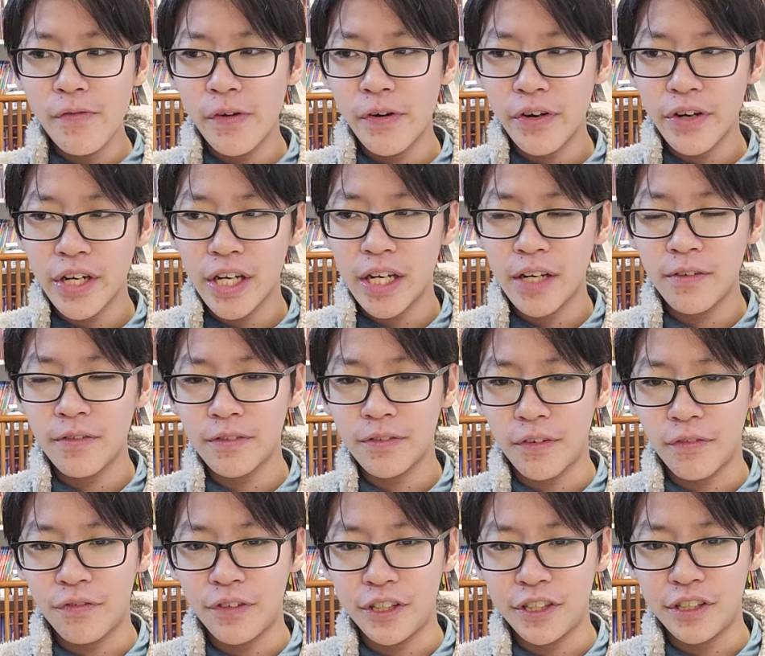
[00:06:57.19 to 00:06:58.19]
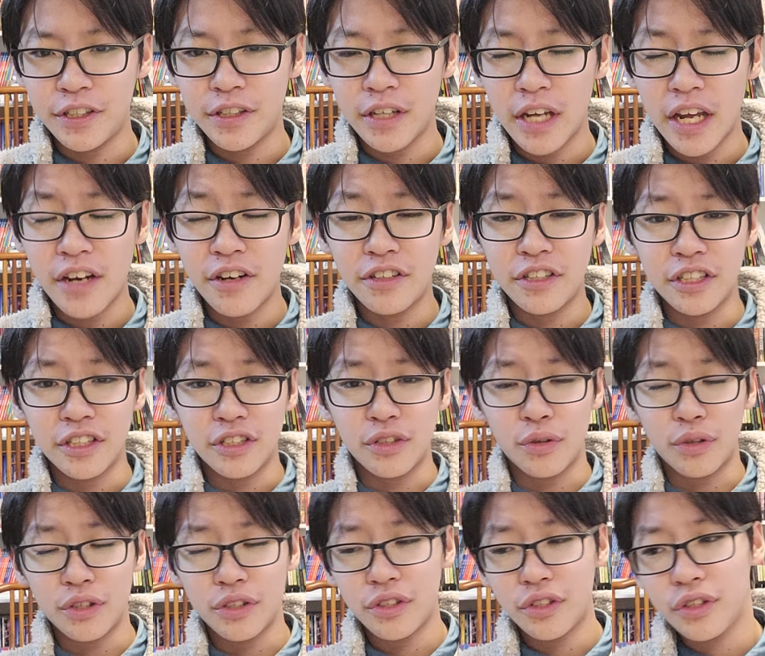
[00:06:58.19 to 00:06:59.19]
very inefficient energy
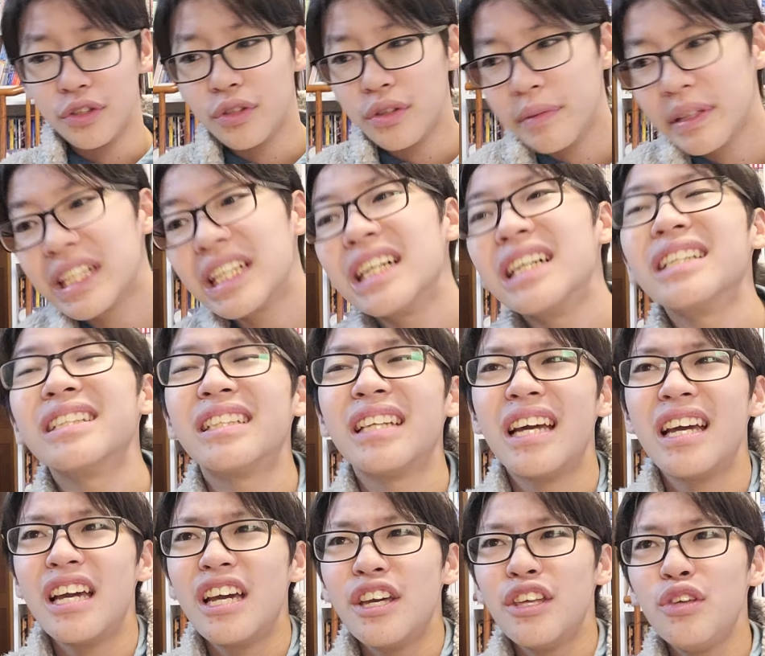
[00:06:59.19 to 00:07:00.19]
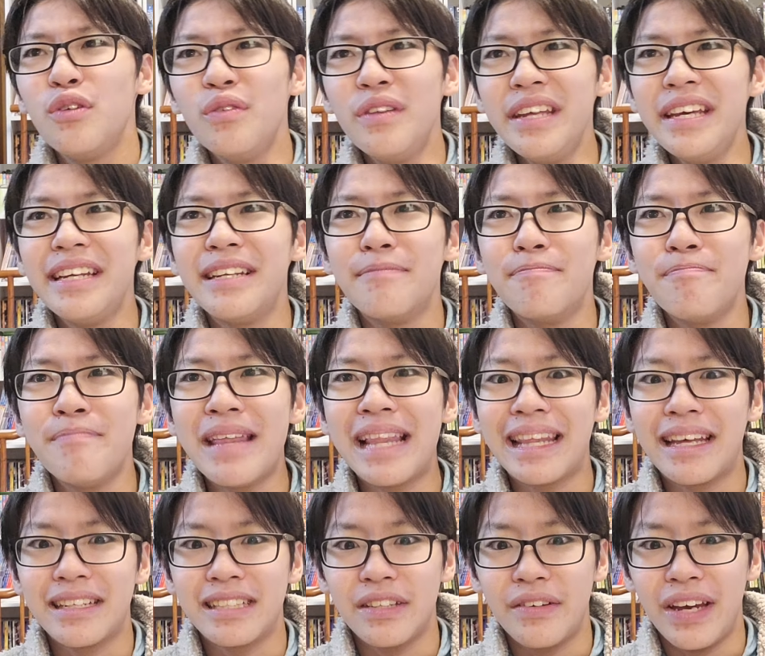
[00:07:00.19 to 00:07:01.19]
source too, because you need millions of